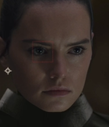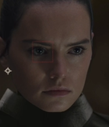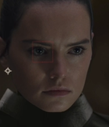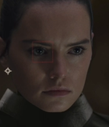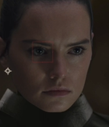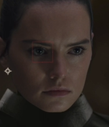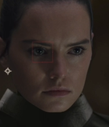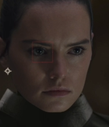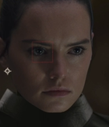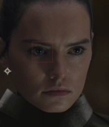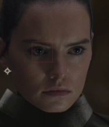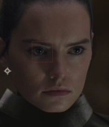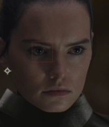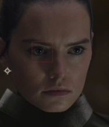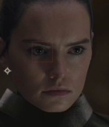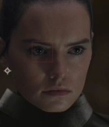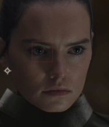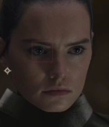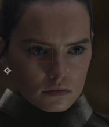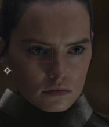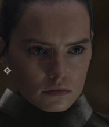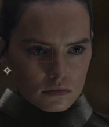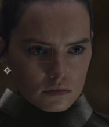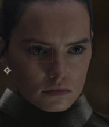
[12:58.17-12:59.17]

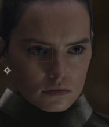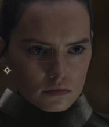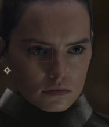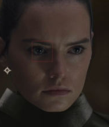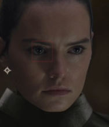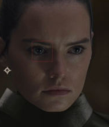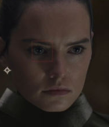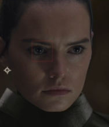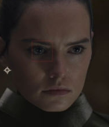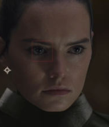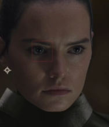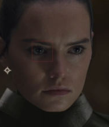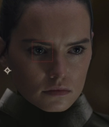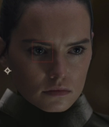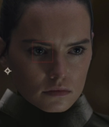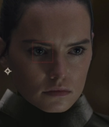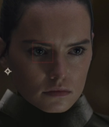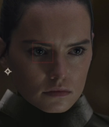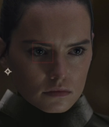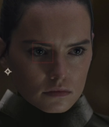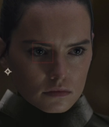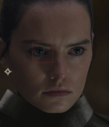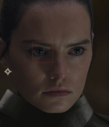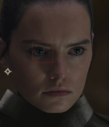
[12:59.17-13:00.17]

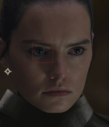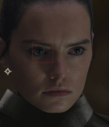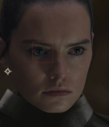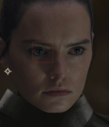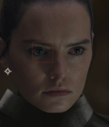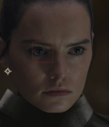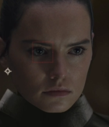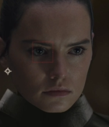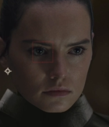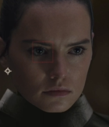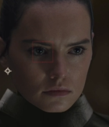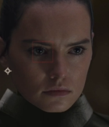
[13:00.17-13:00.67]
Nothing is said.